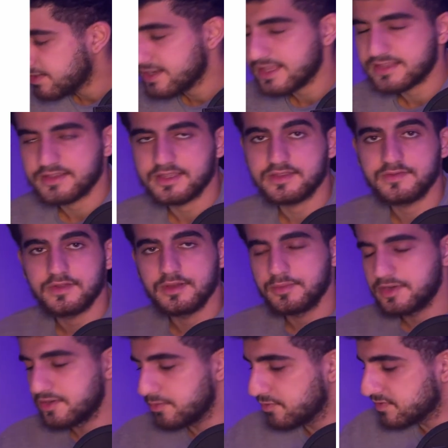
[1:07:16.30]
that it will
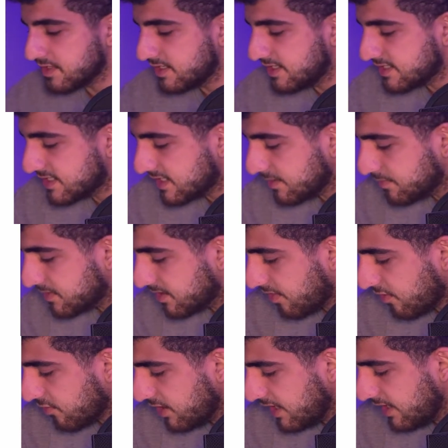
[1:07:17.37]
be removed in step
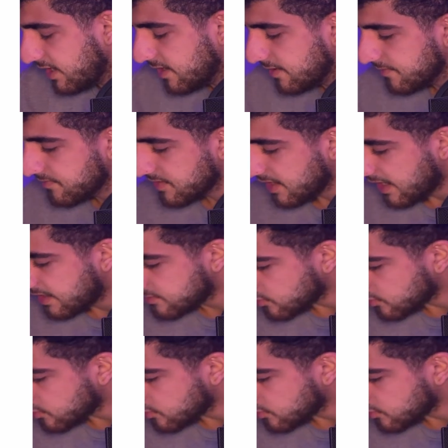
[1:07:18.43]
3. And